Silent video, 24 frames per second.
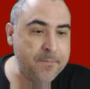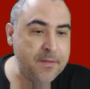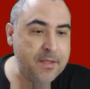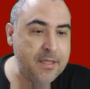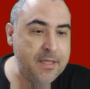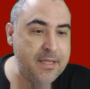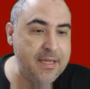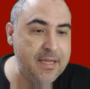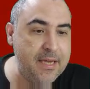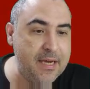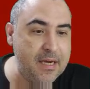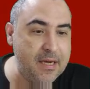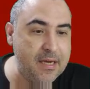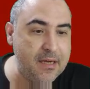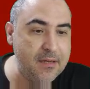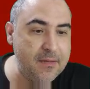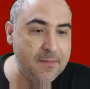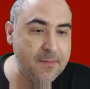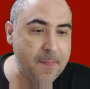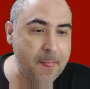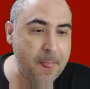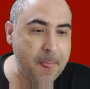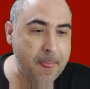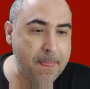
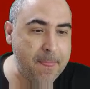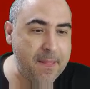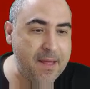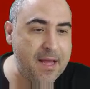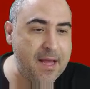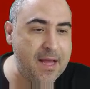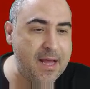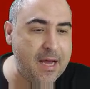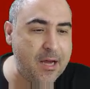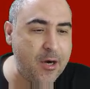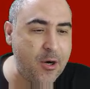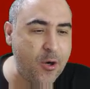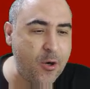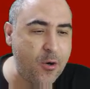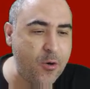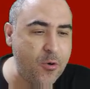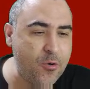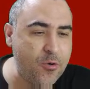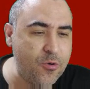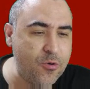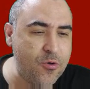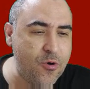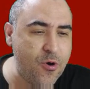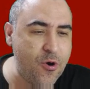Iha
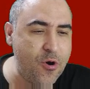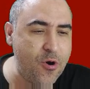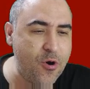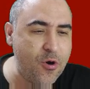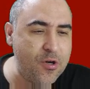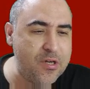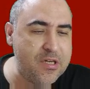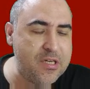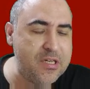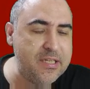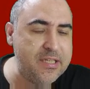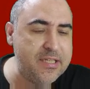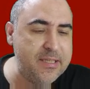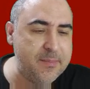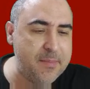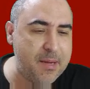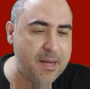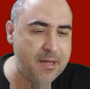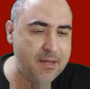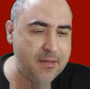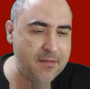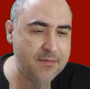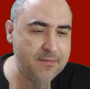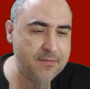aharou com
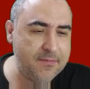kurima.